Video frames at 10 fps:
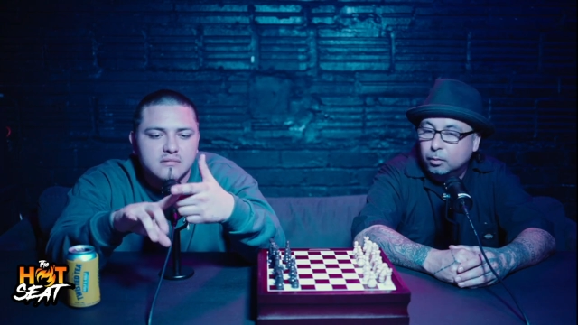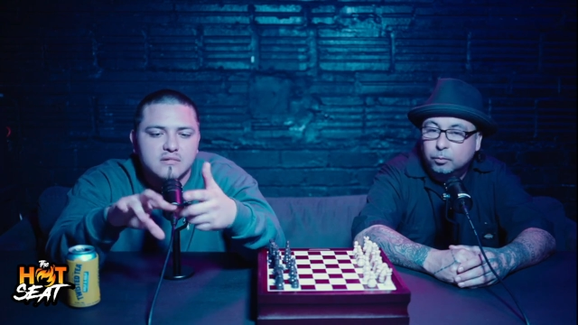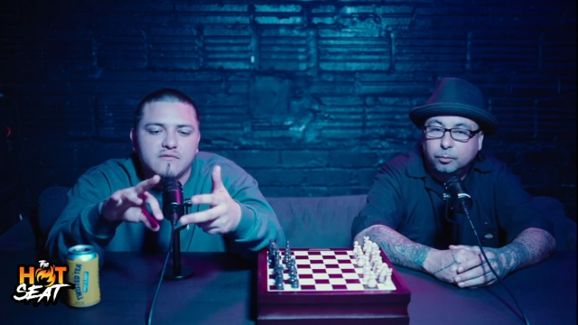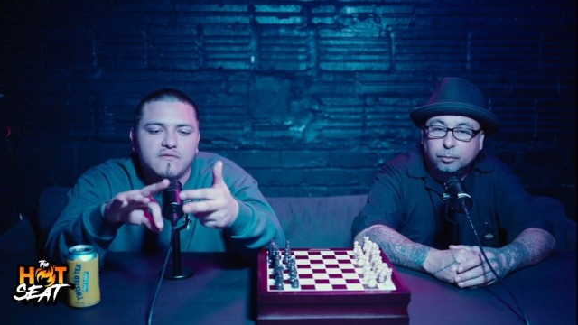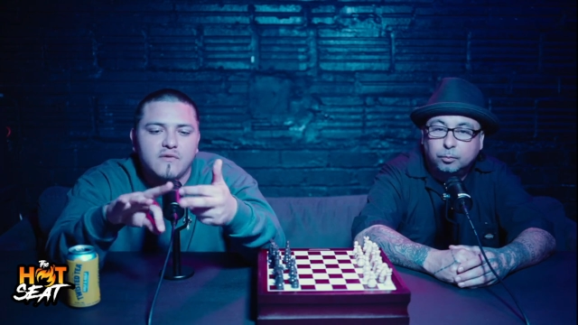
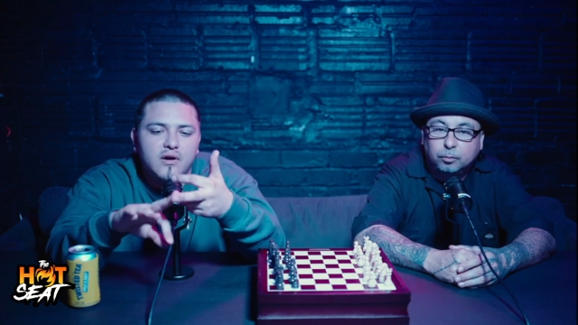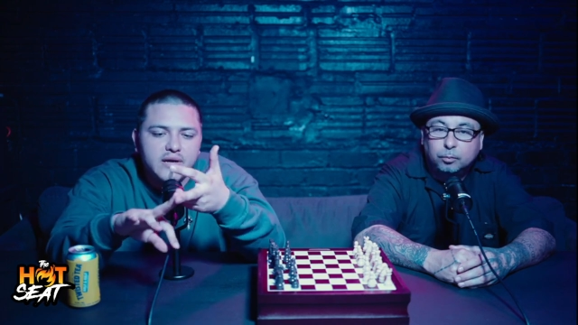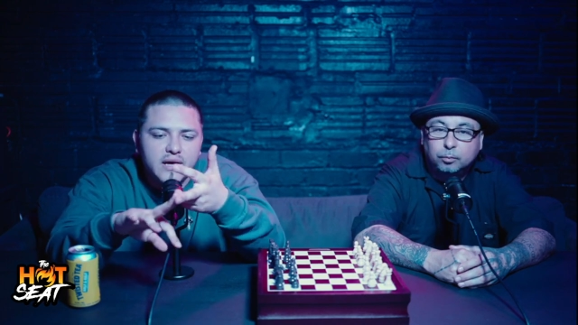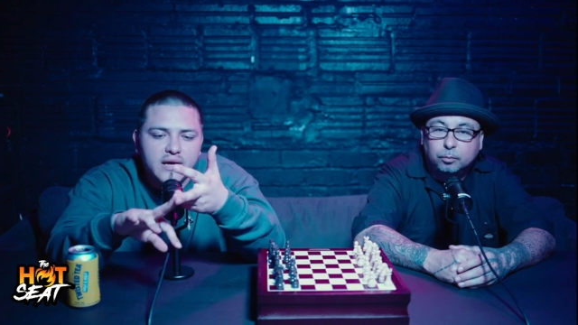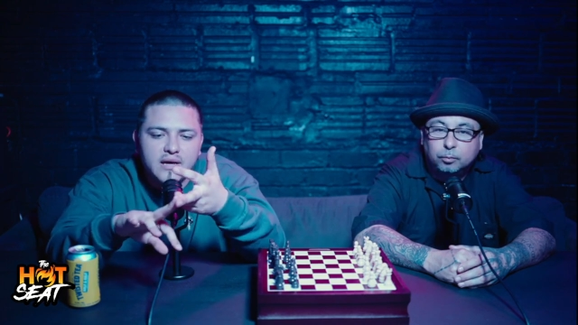
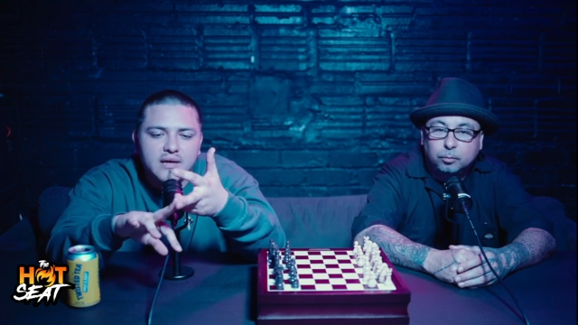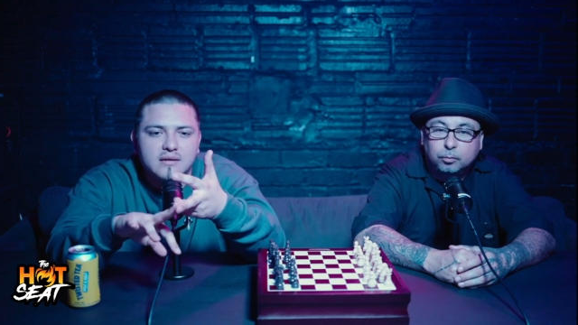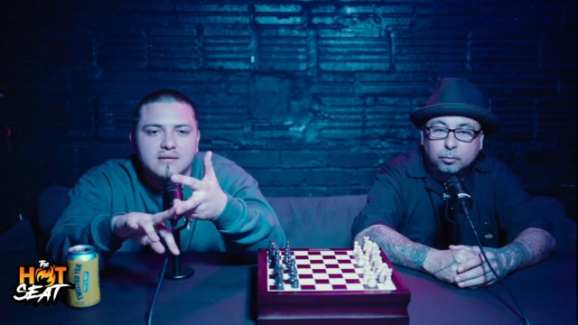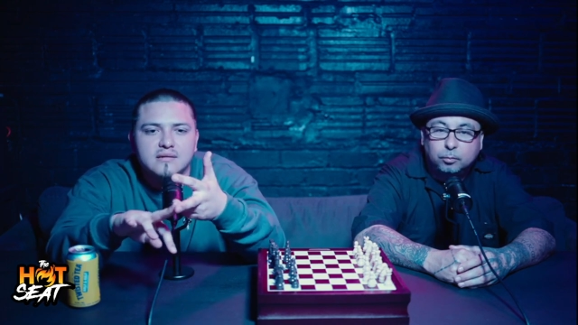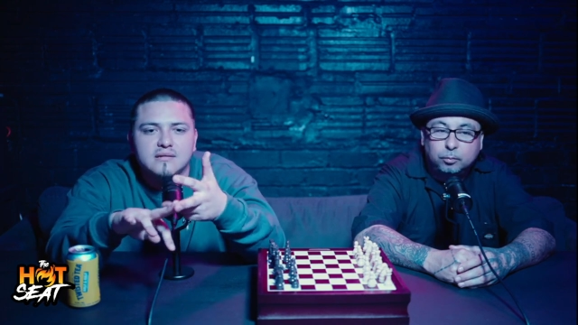Speaker 1: Varnett,
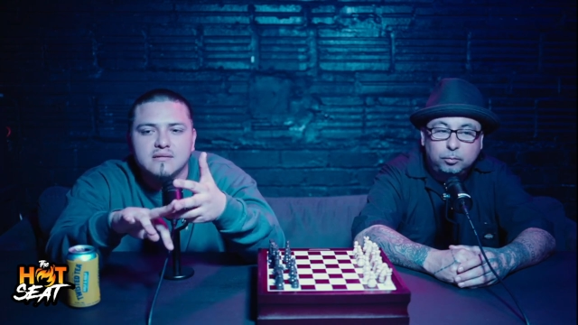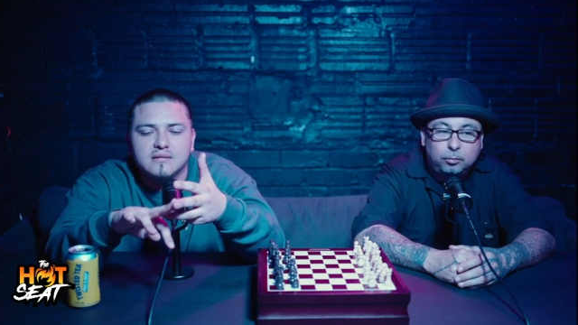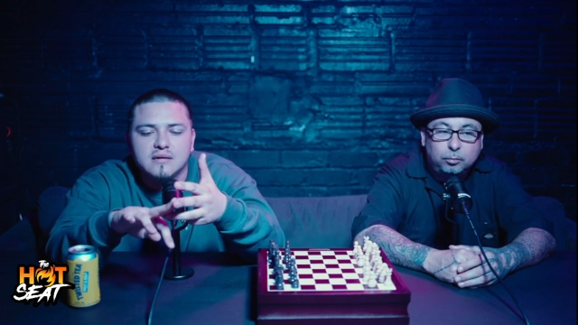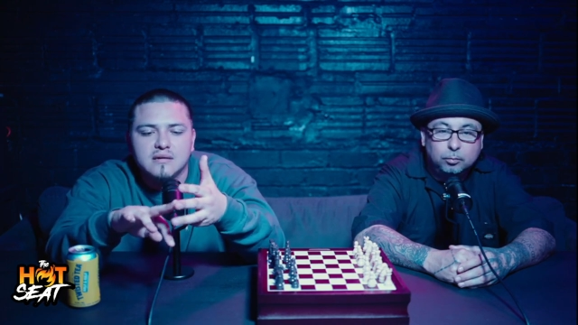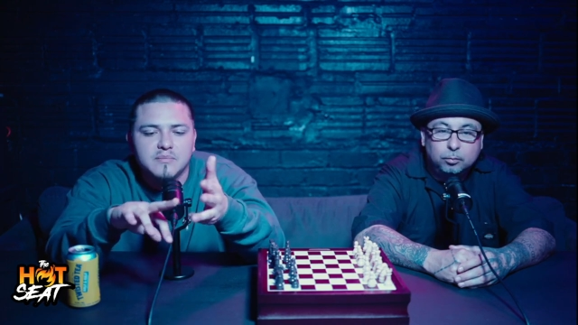
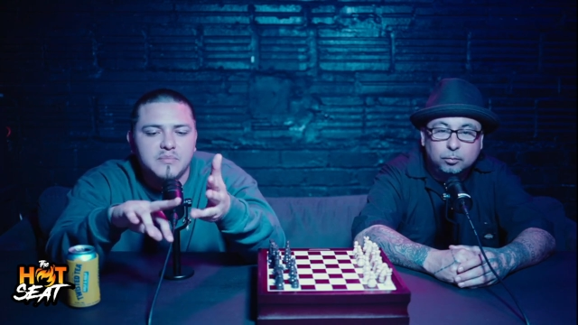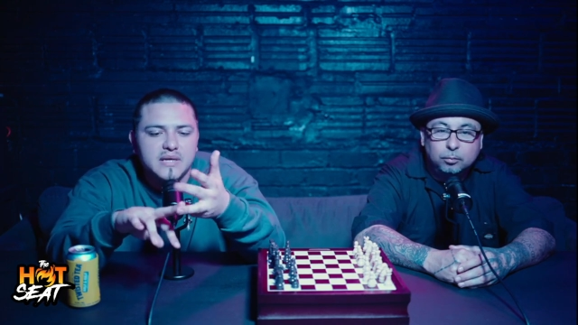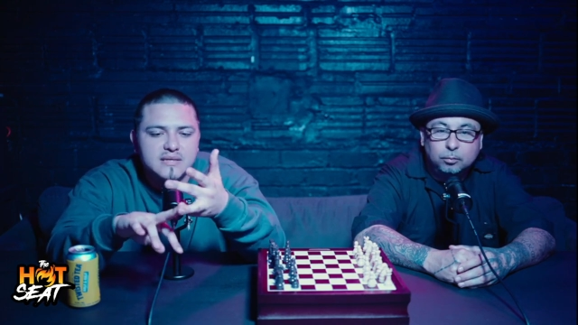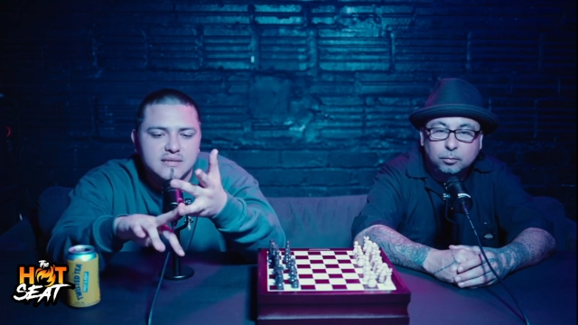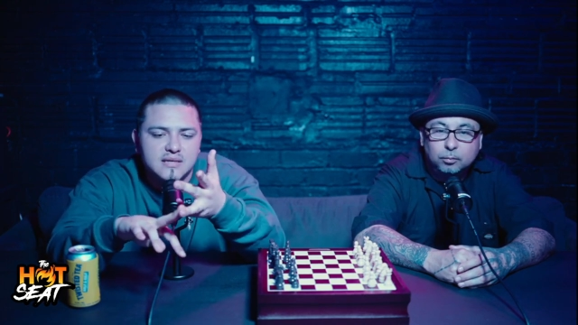
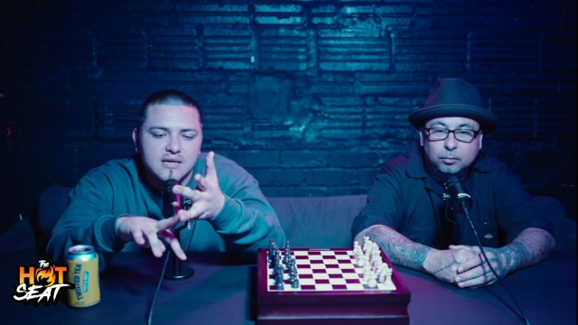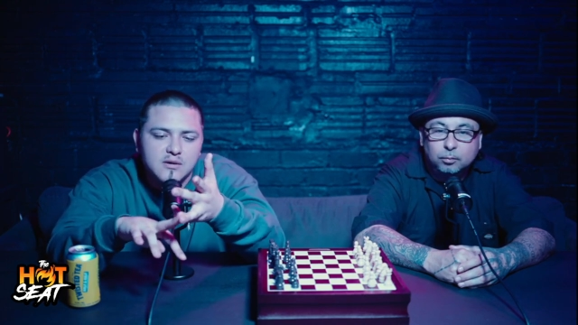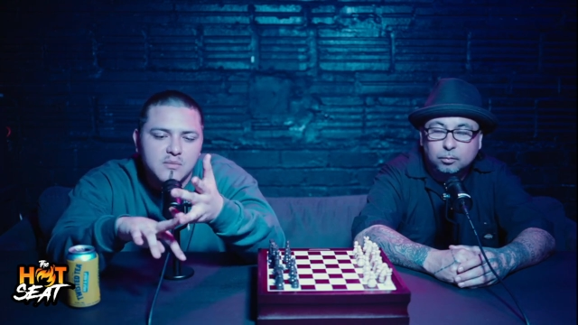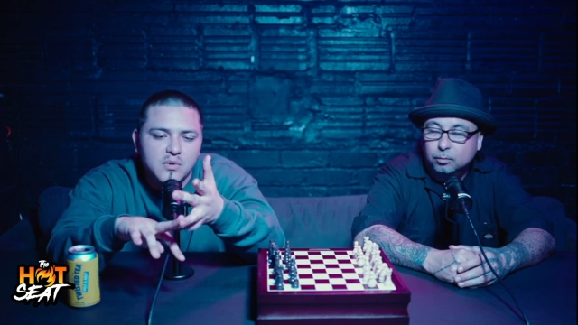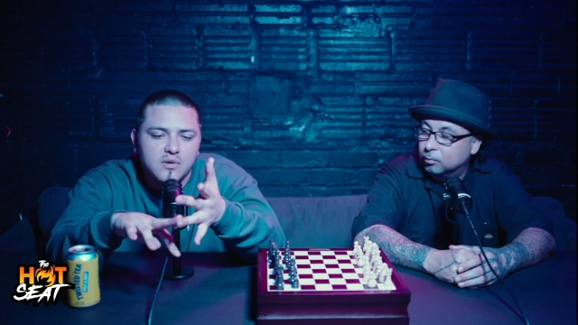B.C.
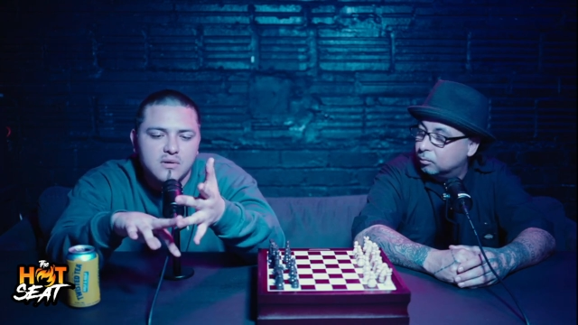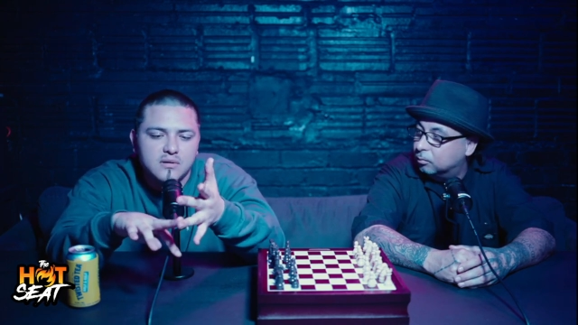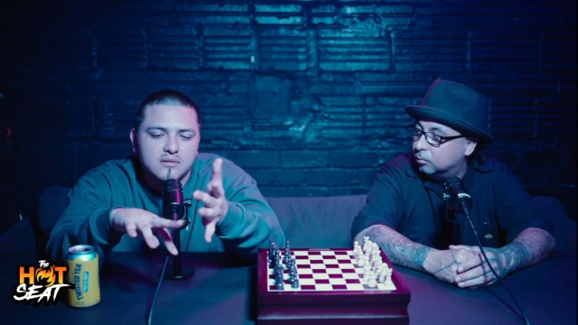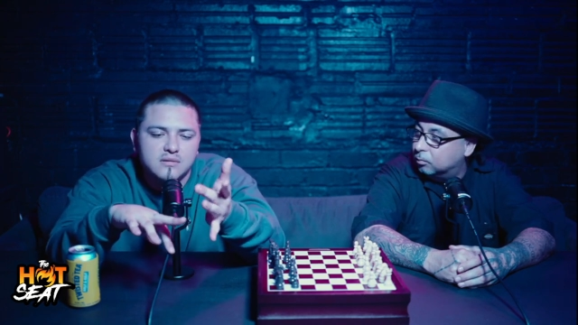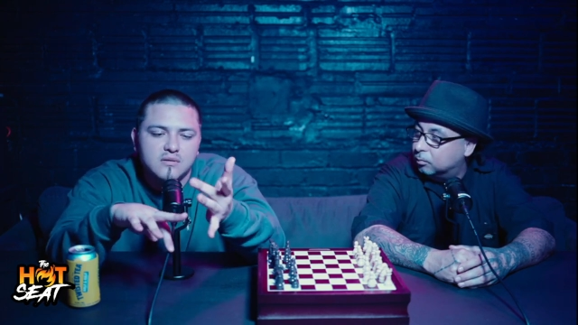Elmore,
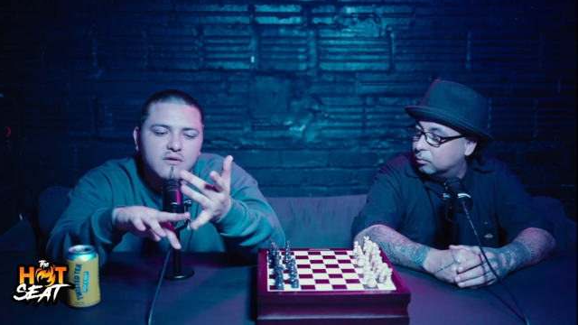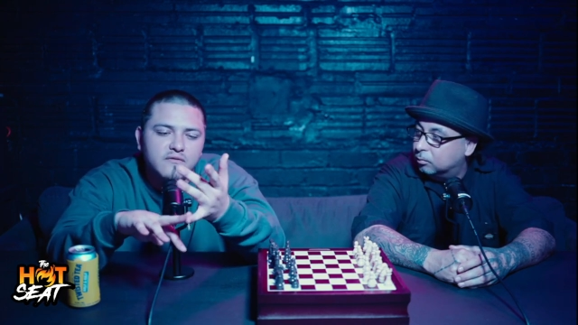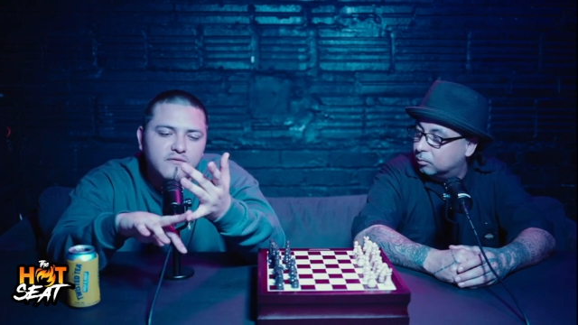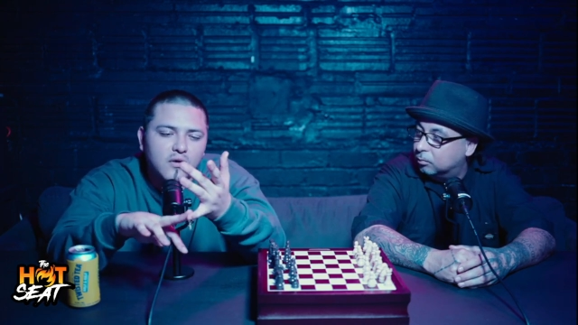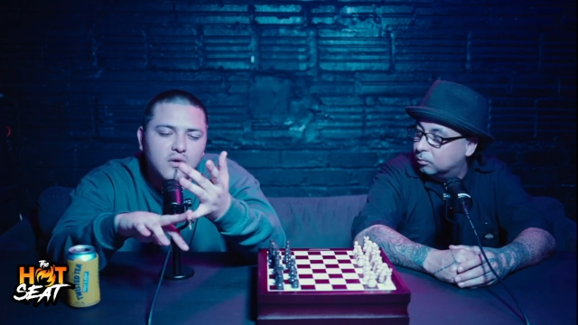North
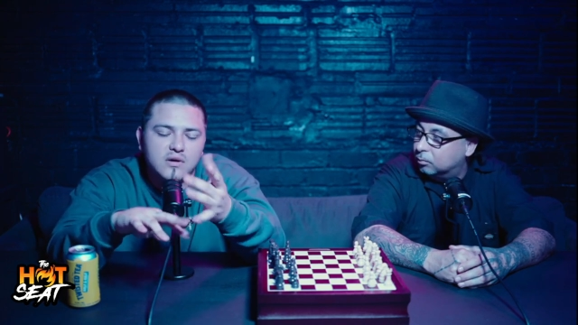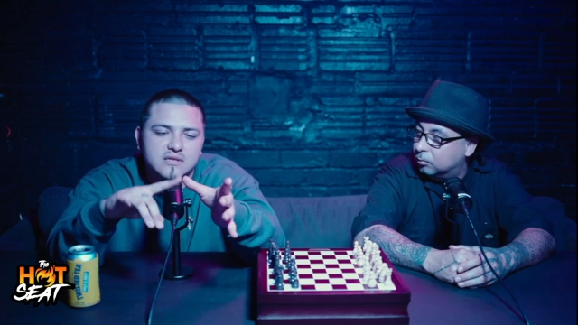Forest, and